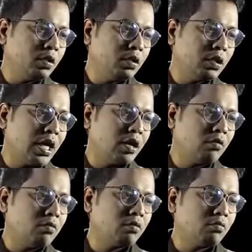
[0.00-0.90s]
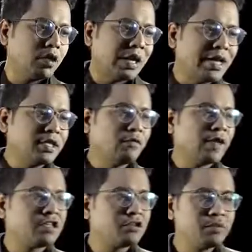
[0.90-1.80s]
now the rise of
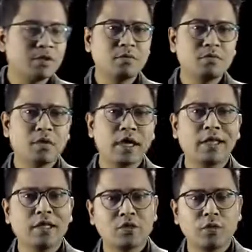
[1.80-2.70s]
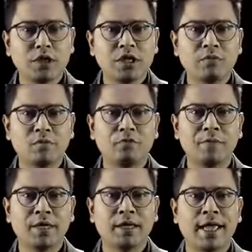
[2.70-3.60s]
extremism and the Swadeshi
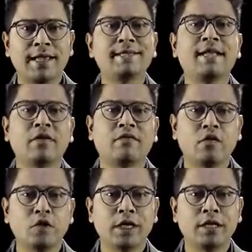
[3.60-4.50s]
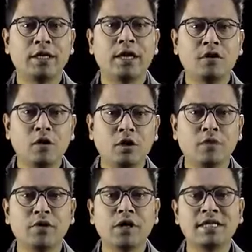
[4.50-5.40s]
movement as it unfolded, it had got the
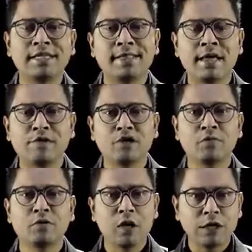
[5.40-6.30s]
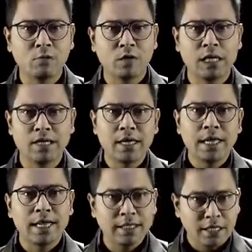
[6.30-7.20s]
British establishment quite worried,
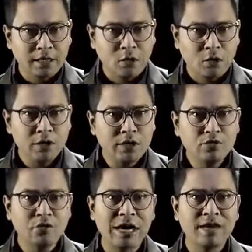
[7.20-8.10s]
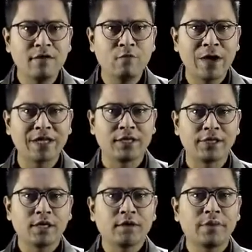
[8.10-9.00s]
and in order to drive a wedge
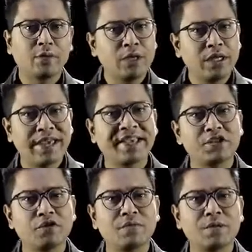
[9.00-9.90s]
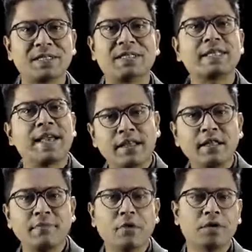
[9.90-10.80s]
between the extremists
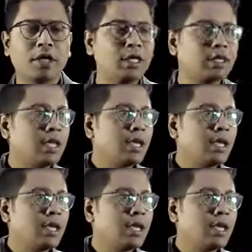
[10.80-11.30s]
and the moderates,